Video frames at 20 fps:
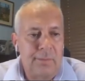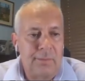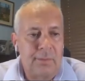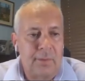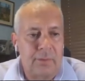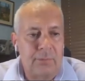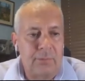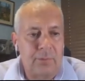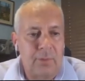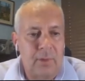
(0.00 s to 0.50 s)

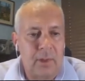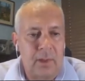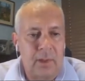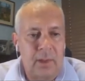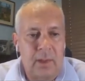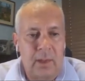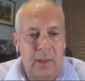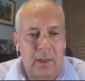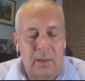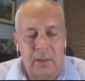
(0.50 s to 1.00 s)
tons in the
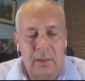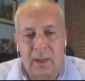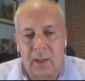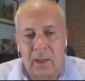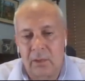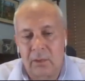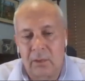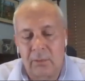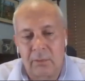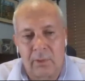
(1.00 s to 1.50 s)
indicated
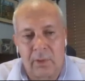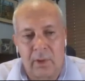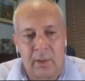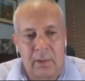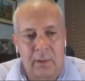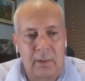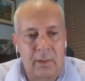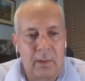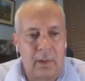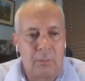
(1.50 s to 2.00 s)
category
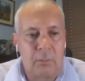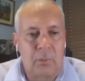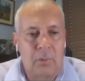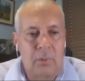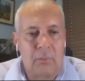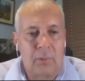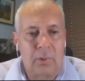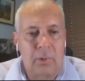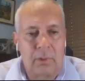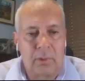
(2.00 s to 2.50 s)
at
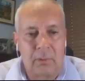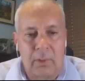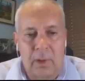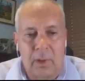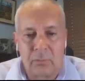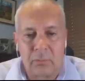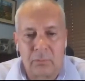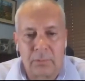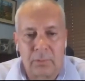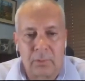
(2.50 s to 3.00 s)
8.1
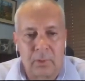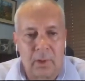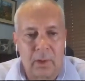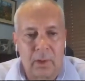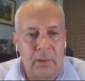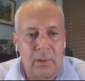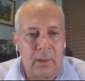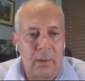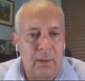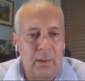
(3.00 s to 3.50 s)
grams per
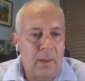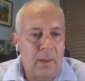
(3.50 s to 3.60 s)
ton,